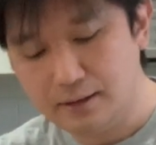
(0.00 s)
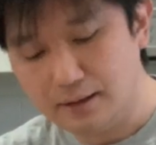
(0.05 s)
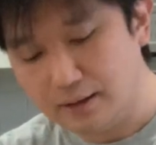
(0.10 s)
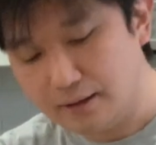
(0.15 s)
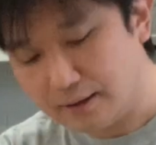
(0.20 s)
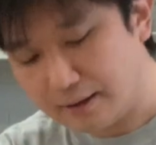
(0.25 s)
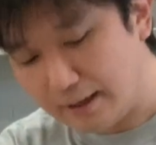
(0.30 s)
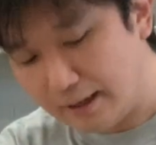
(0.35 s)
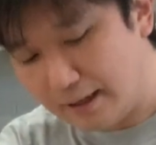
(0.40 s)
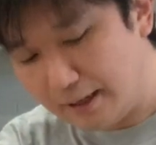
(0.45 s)

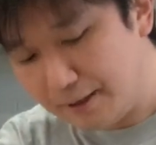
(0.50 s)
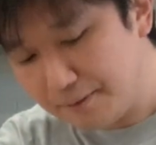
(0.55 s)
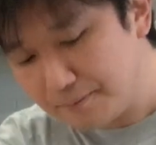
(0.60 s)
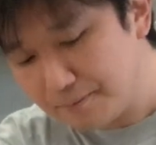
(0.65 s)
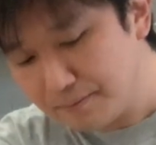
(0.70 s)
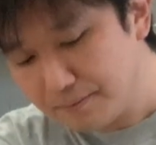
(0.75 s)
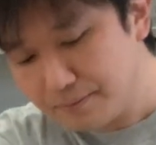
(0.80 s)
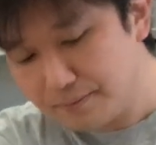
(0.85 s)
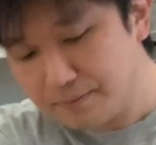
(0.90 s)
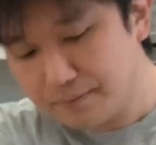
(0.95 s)
Okay.
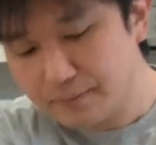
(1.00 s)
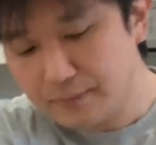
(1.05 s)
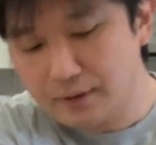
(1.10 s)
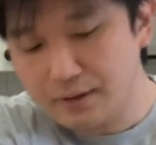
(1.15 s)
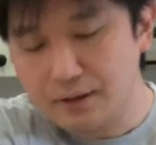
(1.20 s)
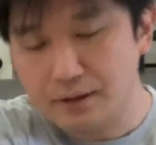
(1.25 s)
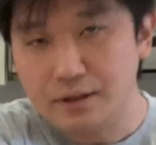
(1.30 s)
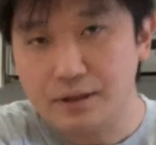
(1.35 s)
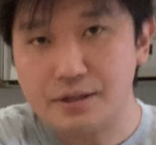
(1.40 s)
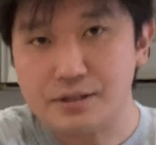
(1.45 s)

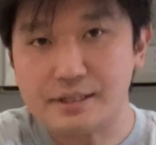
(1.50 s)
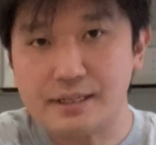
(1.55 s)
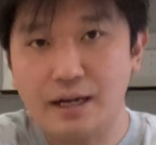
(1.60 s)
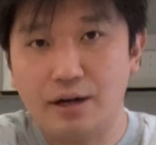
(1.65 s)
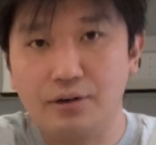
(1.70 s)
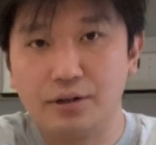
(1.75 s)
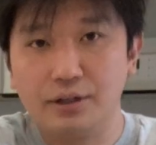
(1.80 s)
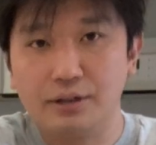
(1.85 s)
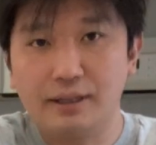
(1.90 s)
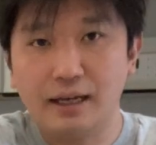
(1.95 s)
You see
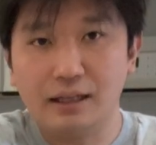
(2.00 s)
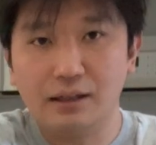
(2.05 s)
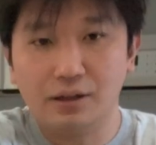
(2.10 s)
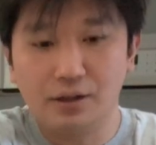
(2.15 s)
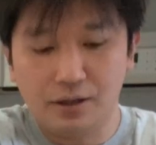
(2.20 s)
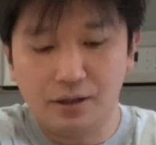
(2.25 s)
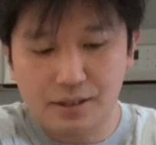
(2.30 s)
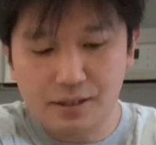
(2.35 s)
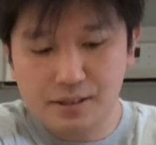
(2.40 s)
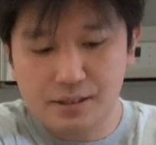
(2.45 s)
how good that
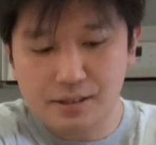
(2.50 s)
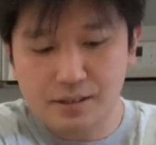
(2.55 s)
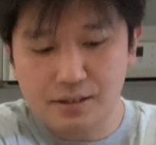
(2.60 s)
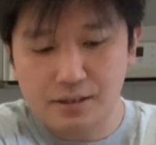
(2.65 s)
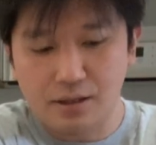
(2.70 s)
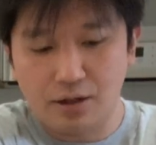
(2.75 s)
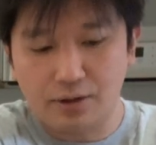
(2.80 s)
looks?